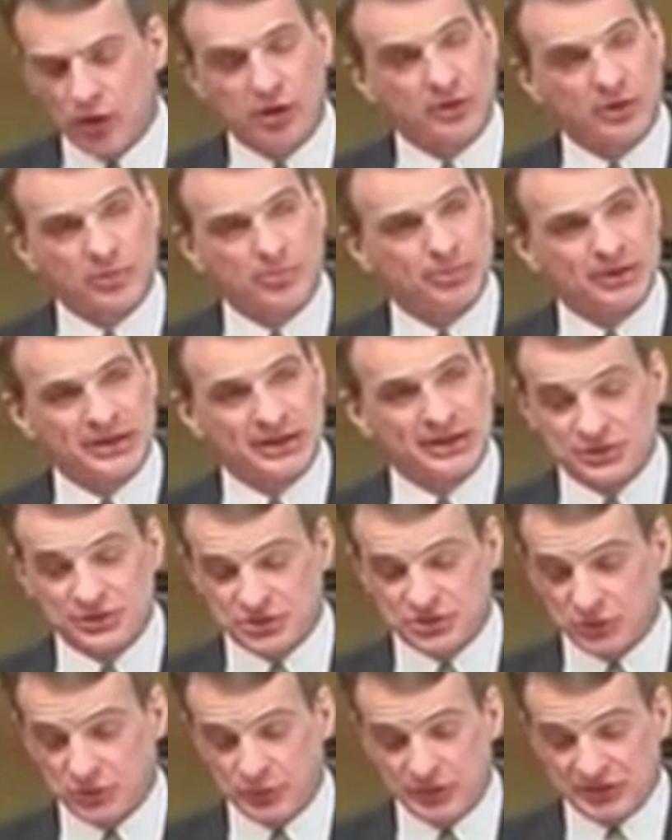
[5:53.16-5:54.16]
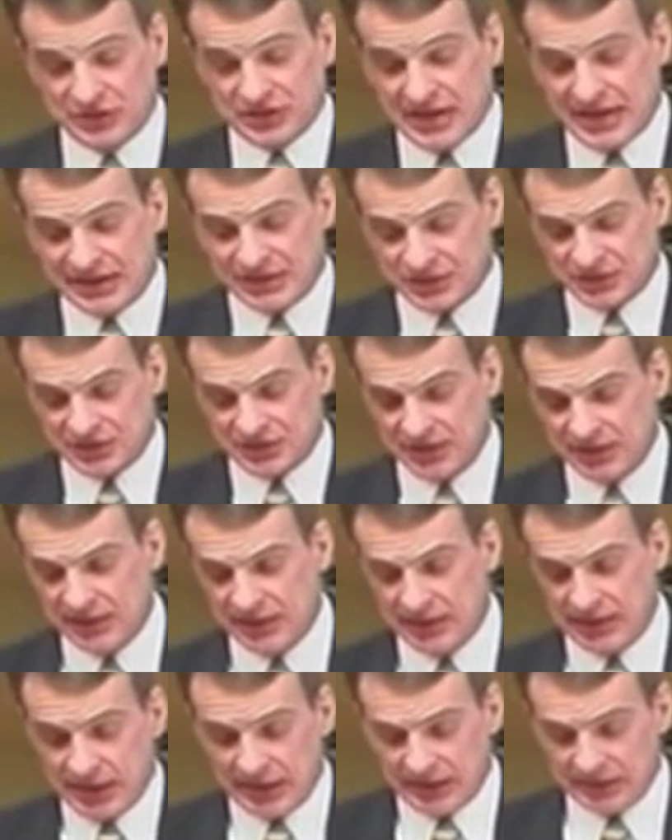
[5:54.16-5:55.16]
no longer begins to exist.
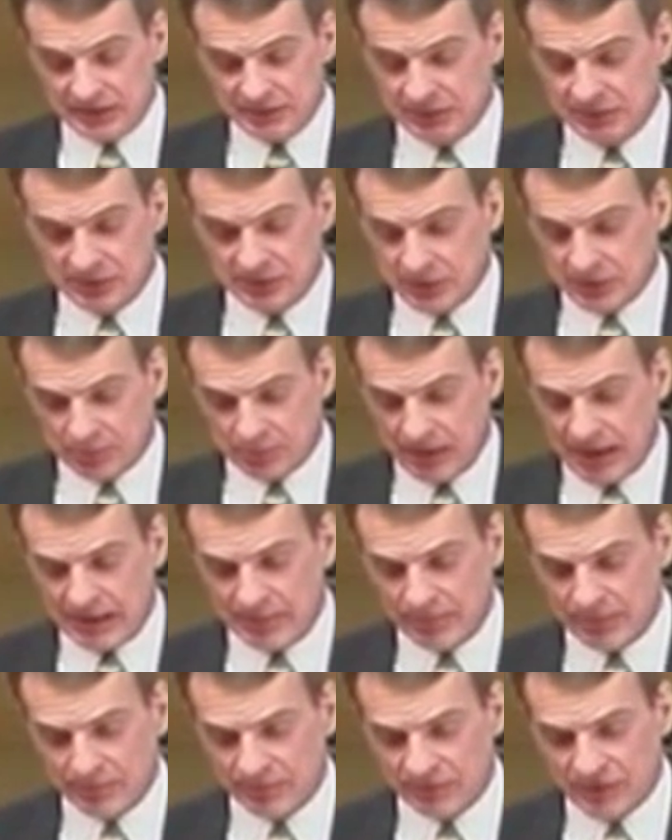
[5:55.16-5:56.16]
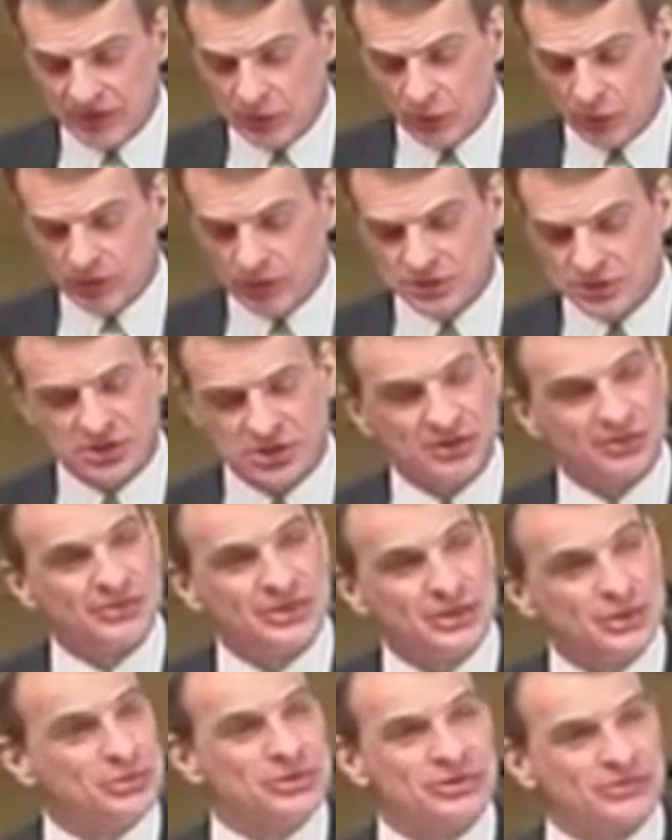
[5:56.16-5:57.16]
And the problem of the origin
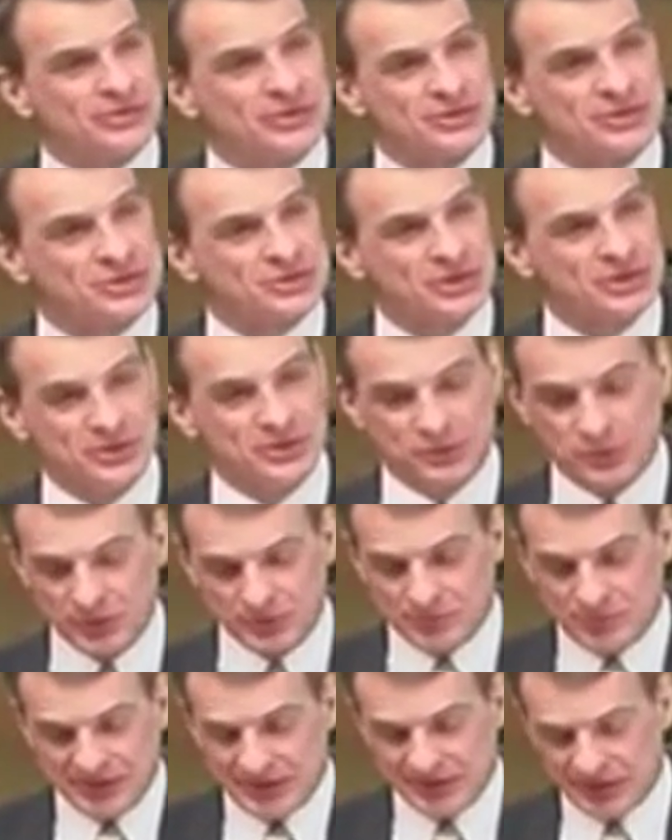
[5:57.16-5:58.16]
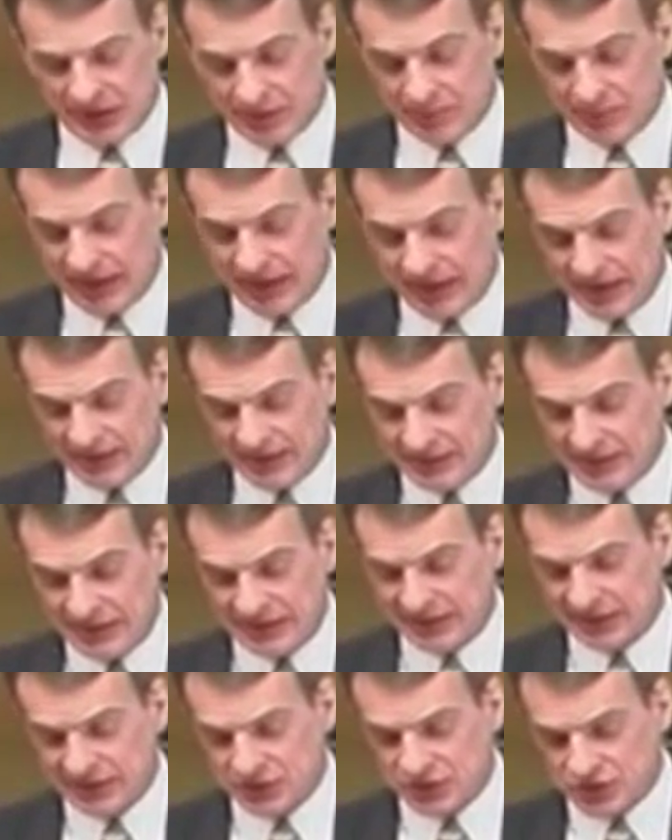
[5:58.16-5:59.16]
of the universe would be thereby
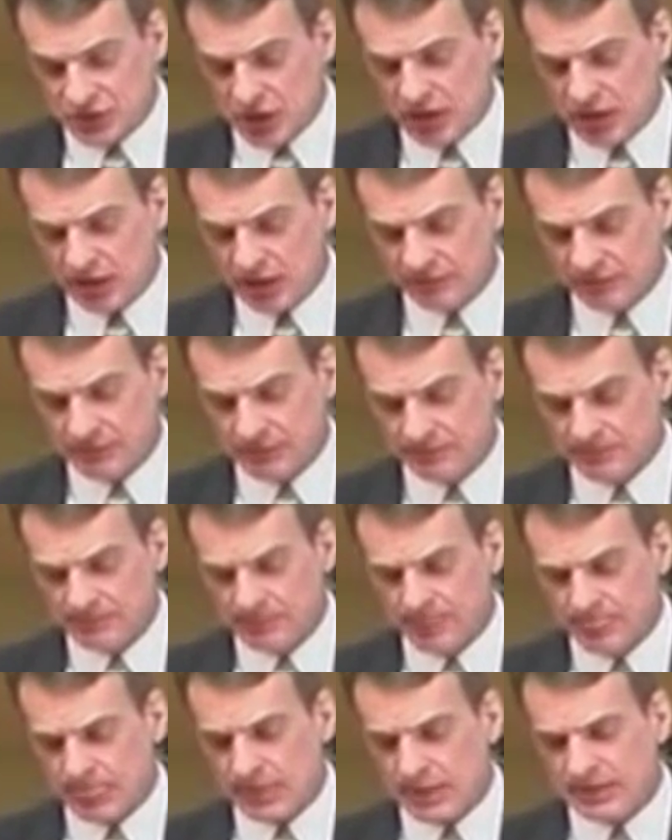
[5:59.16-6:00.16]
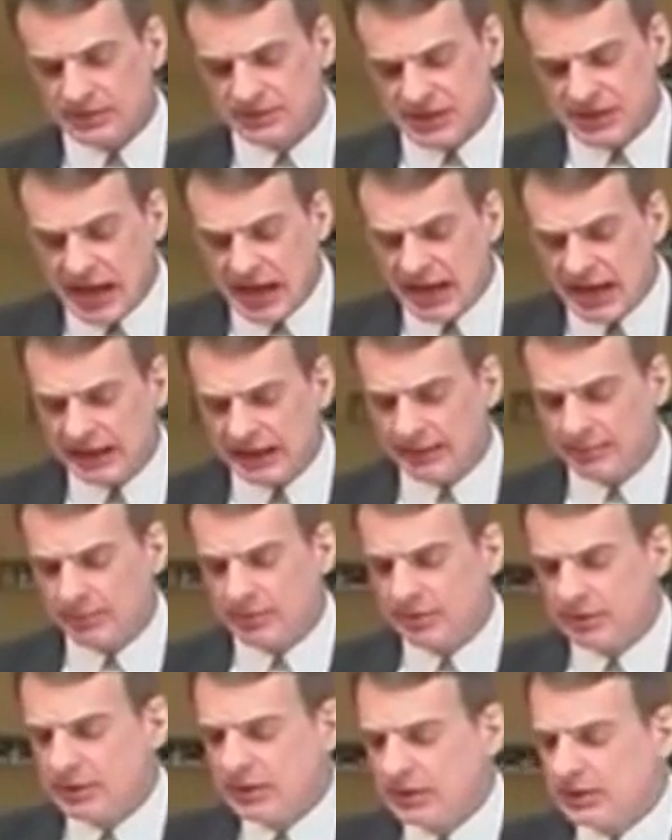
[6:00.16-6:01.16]
neatly solved. Time
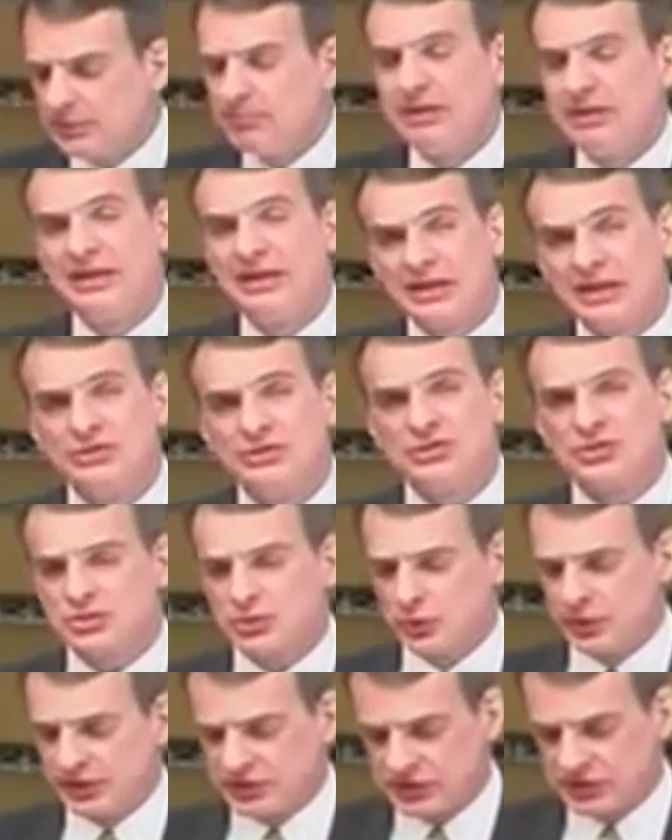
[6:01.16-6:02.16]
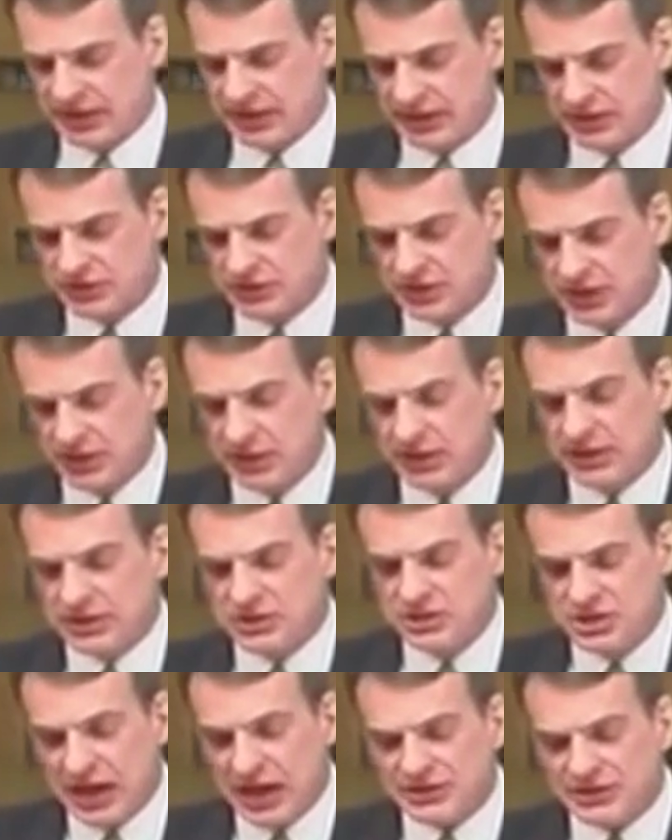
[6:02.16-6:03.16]
begins to exist
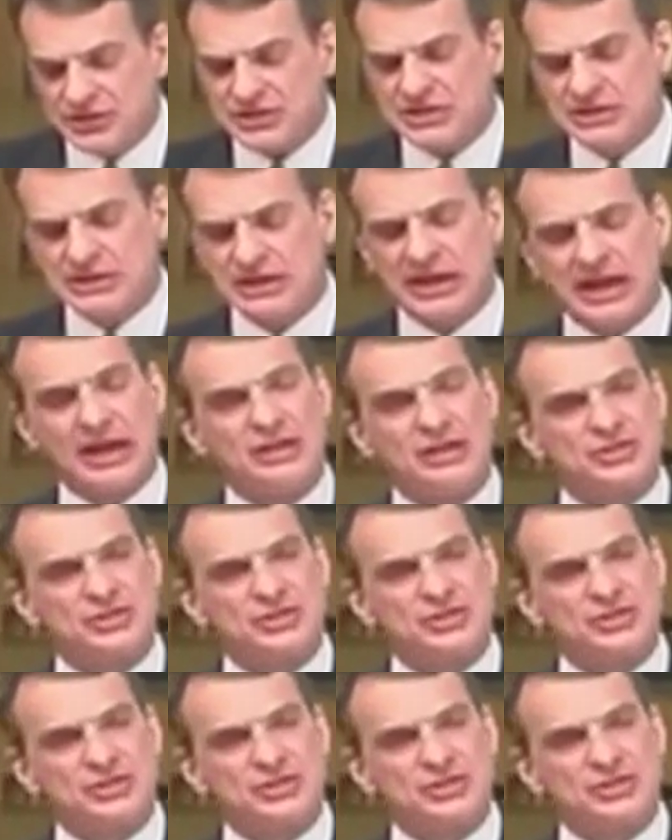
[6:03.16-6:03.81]
just in